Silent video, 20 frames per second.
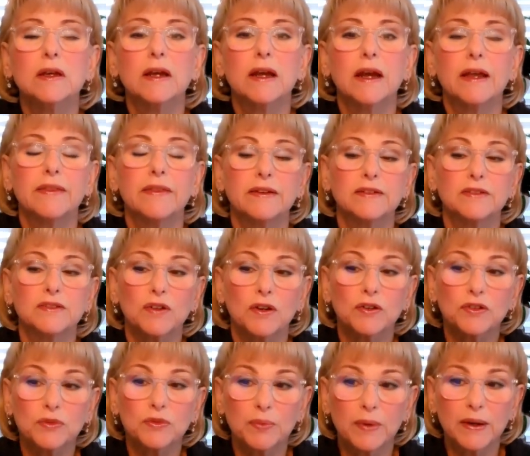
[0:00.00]
and they start
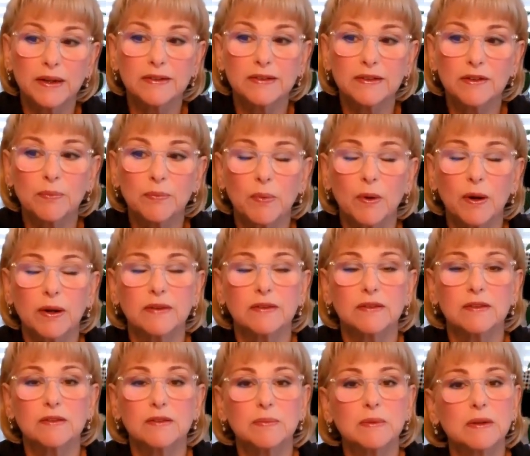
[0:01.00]
to raise their
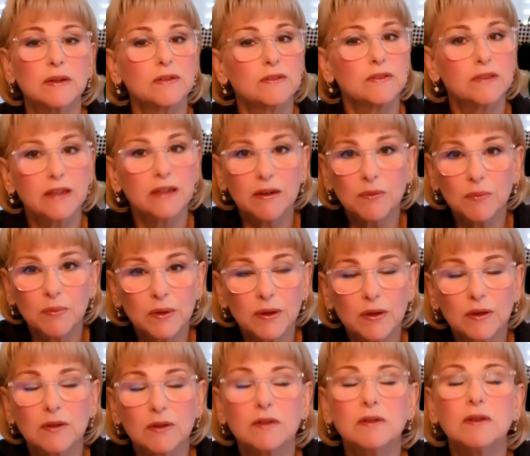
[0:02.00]
prices, because they
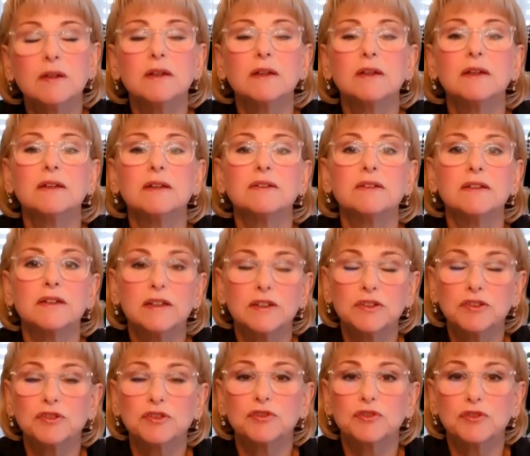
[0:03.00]
will, to
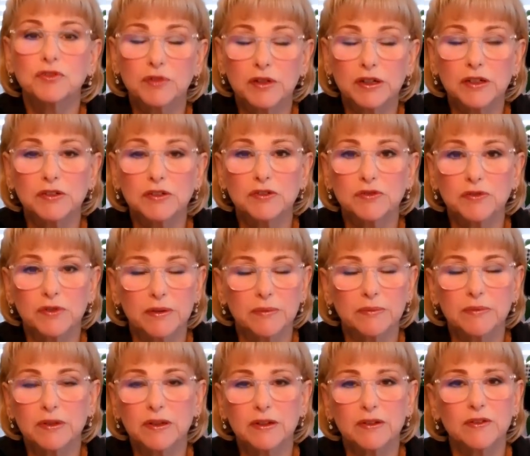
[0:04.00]
get your trees
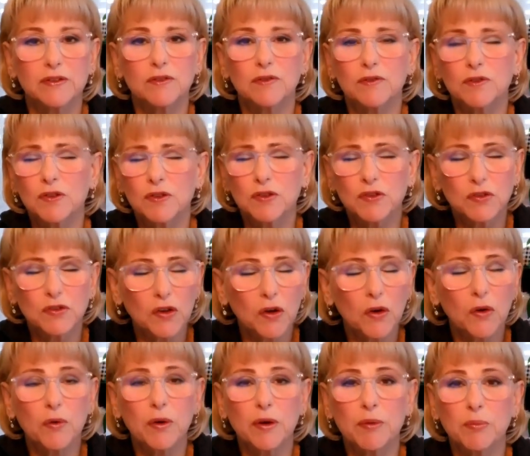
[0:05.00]
trimmed. It's
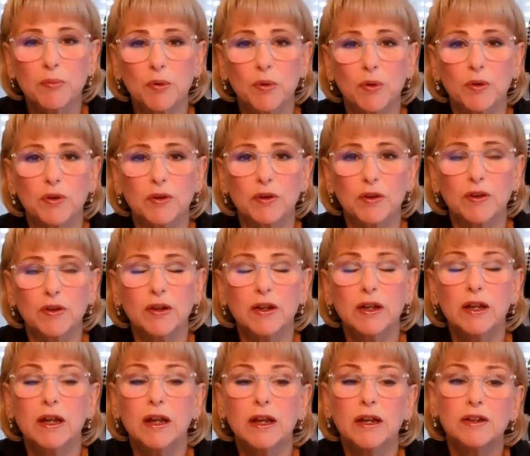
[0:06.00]
so important.
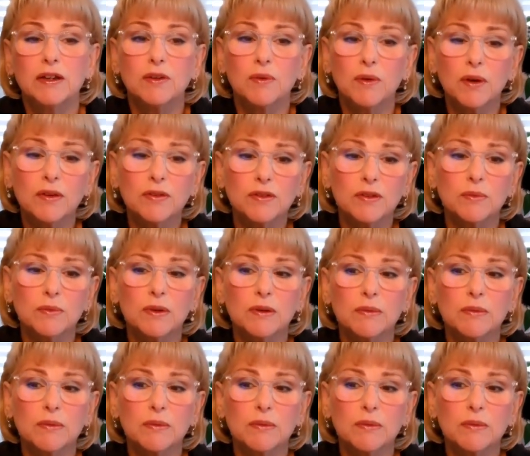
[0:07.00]
You also want